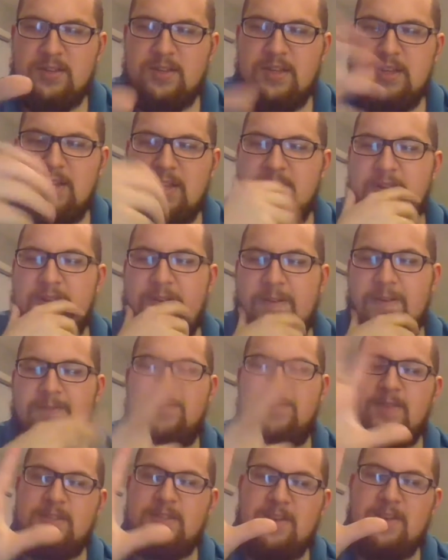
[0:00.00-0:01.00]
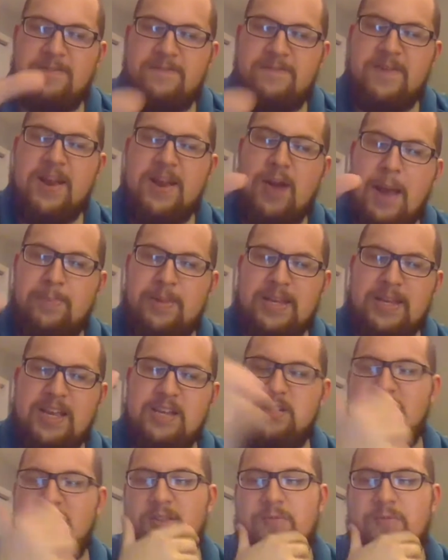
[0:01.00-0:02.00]
It's a fair
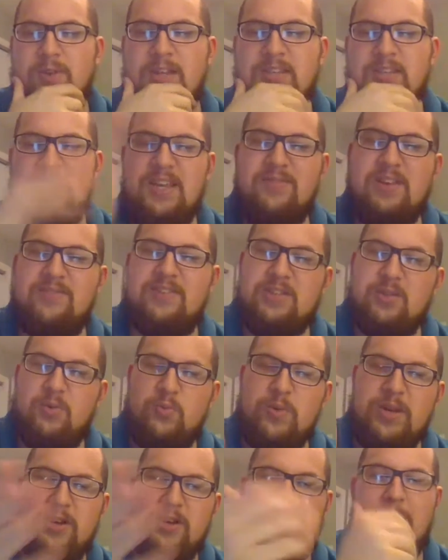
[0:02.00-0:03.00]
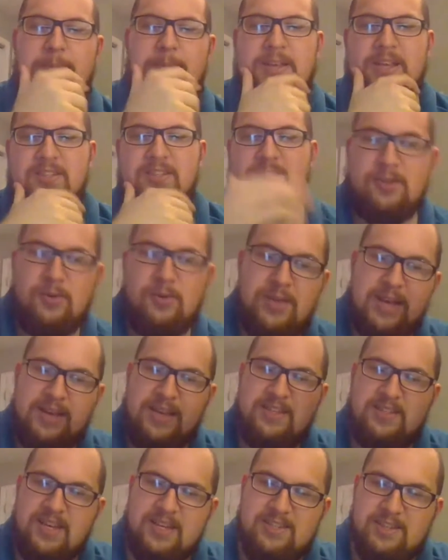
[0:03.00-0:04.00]
application of the phrase, even if it's a weaker application. So in that
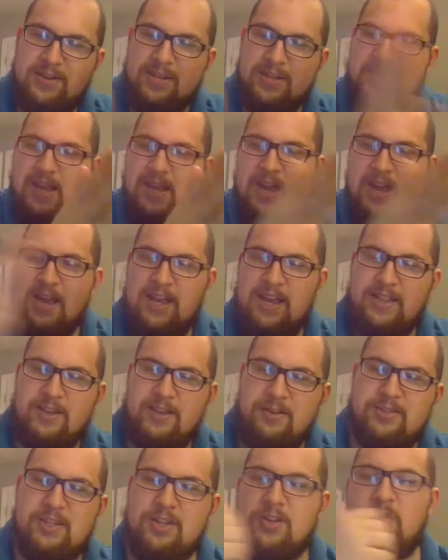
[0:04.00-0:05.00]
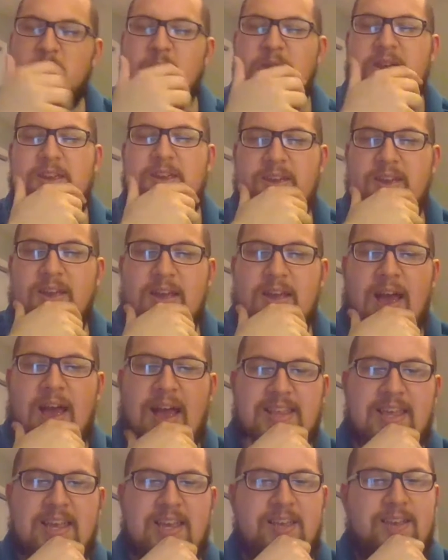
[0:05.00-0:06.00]
case, yes, there is a degree, I
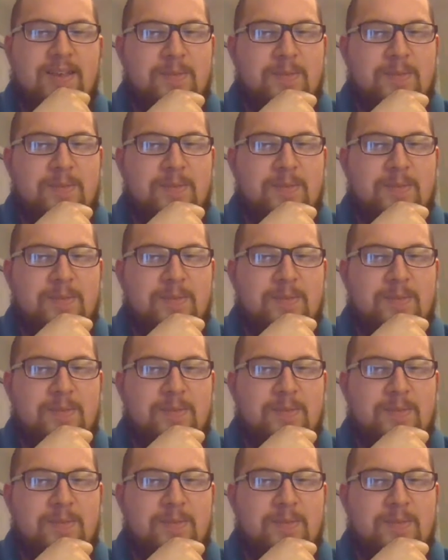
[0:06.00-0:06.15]
think.